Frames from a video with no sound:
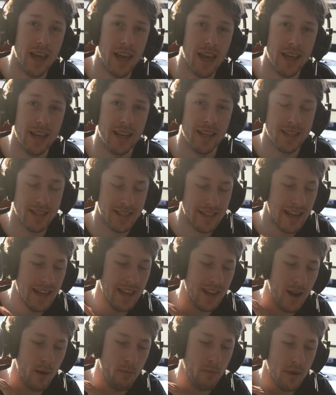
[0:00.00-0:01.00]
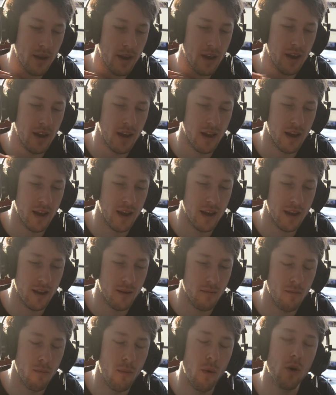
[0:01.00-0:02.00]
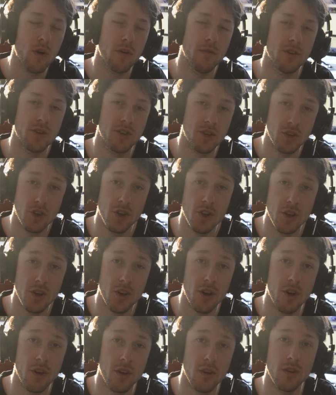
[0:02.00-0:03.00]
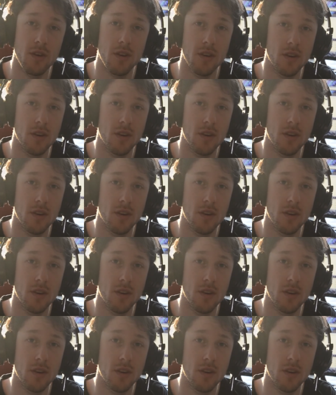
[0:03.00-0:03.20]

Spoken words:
and setting up more of a studio